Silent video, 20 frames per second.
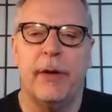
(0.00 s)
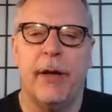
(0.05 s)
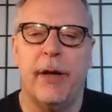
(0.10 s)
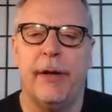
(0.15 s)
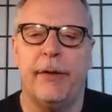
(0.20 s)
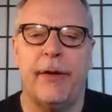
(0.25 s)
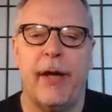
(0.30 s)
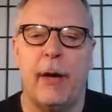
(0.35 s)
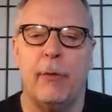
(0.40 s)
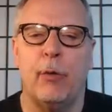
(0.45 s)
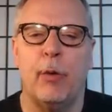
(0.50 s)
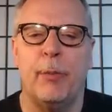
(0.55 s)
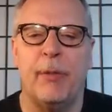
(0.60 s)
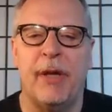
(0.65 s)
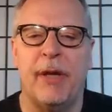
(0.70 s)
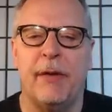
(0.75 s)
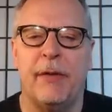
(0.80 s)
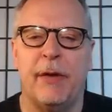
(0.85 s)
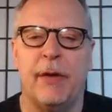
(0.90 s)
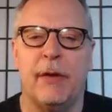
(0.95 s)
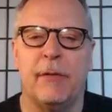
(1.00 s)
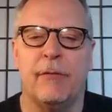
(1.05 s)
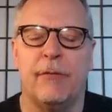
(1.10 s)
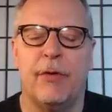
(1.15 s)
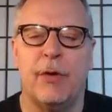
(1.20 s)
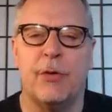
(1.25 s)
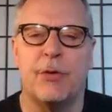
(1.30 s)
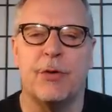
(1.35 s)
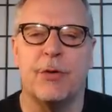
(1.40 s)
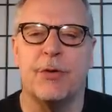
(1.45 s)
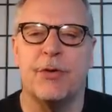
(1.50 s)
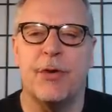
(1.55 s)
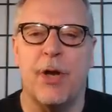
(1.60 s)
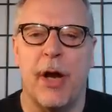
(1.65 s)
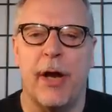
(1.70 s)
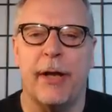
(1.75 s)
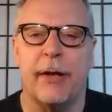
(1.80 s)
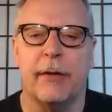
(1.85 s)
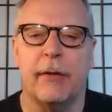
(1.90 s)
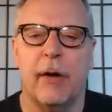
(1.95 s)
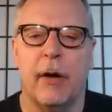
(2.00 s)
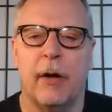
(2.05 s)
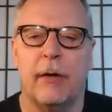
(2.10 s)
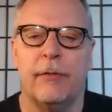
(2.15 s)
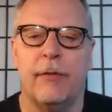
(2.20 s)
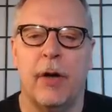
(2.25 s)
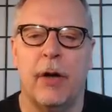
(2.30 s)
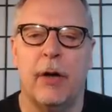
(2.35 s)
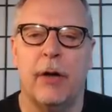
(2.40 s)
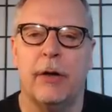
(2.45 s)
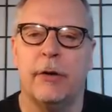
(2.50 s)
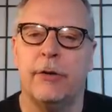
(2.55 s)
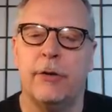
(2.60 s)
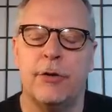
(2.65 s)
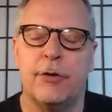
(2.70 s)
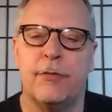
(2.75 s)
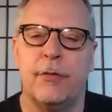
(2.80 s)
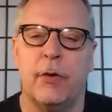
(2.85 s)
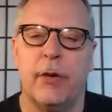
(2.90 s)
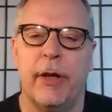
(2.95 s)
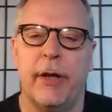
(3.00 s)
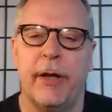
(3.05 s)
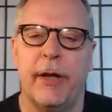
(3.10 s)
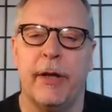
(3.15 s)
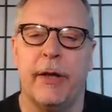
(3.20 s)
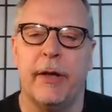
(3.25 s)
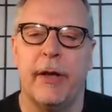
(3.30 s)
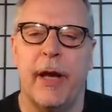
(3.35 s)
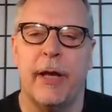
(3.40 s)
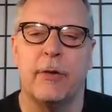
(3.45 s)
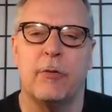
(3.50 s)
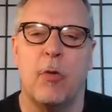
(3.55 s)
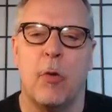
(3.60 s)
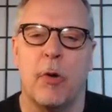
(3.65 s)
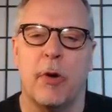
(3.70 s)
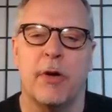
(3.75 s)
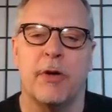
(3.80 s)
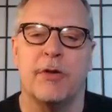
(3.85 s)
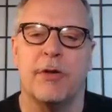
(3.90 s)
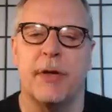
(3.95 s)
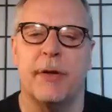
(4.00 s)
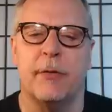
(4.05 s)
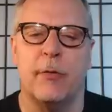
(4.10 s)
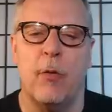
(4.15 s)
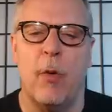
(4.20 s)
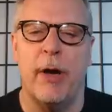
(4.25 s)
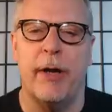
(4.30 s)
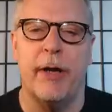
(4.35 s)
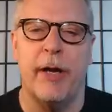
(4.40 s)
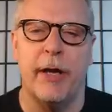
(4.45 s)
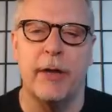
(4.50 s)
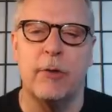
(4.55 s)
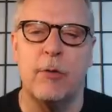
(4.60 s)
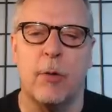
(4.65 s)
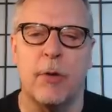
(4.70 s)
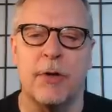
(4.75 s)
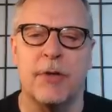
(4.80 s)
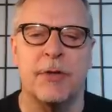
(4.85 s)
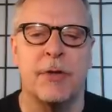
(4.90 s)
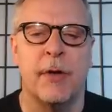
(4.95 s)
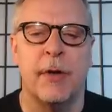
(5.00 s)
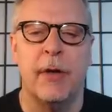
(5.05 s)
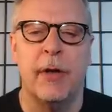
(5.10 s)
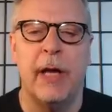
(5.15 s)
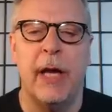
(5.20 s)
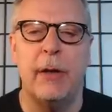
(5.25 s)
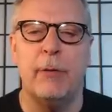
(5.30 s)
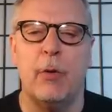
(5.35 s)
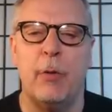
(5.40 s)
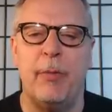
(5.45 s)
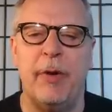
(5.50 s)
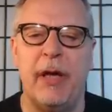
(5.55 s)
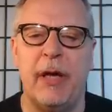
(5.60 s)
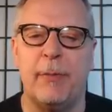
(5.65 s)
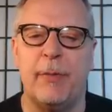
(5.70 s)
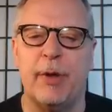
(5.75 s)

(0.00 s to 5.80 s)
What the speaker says: And that will be the future site of a useful idiot headquarters, and quite a headquarters it will be.